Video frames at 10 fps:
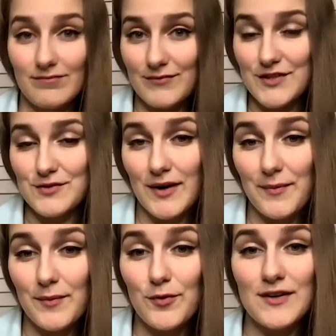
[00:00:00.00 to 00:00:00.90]
Describe
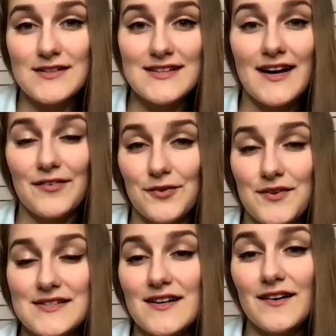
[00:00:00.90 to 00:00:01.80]
the book and say, after
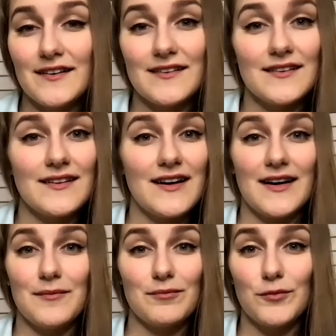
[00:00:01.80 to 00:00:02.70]
this article,
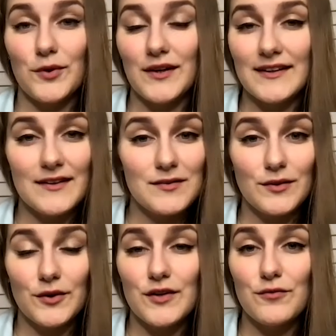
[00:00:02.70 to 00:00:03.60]
I'm really
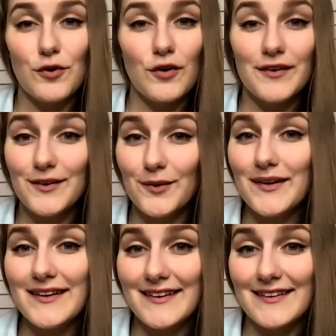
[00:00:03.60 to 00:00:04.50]
looking forward to
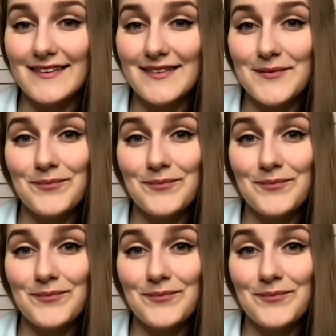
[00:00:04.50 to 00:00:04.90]
reading it.